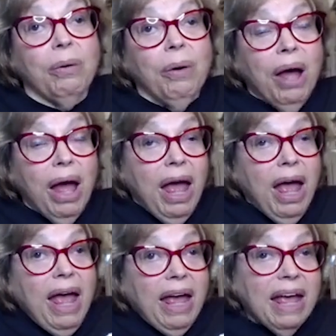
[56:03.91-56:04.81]
So
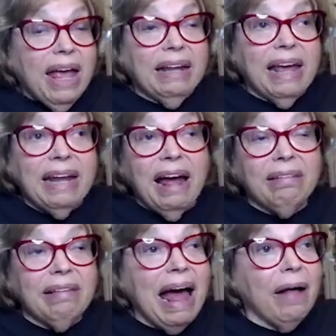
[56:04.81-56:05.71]
it
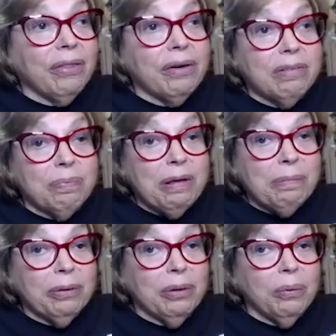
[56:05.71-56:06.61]
can allow those
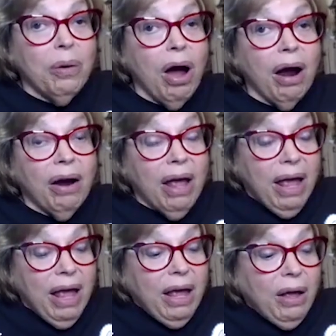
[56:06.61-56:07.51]
people who
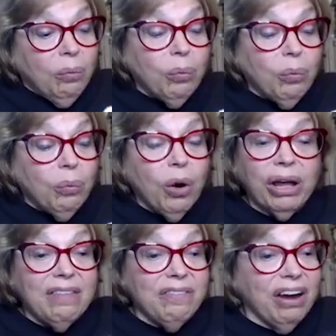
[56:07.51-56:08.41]
are
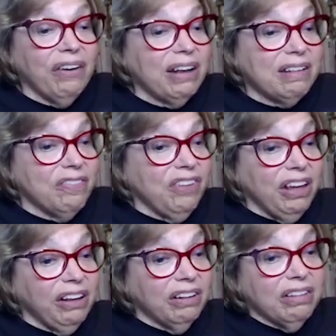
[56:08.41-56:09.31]
working in the
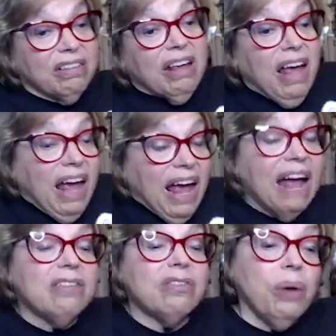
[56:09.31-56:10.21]
various fields,
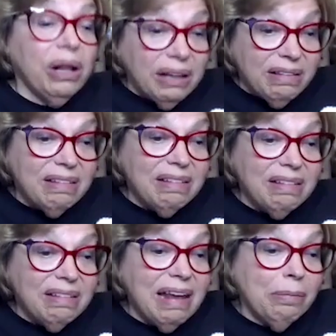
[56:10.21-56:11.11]
as well as
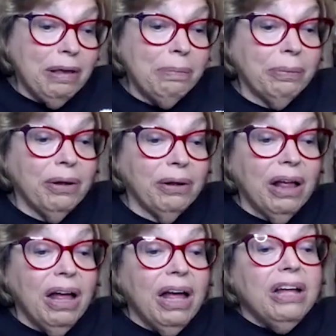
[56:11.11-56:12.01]
disabled
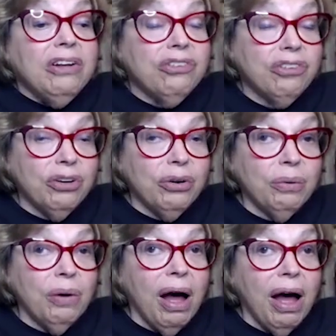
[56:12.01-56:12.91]
people,
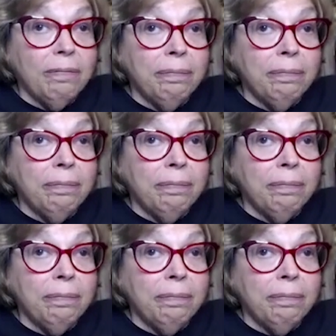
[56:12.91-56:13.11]
to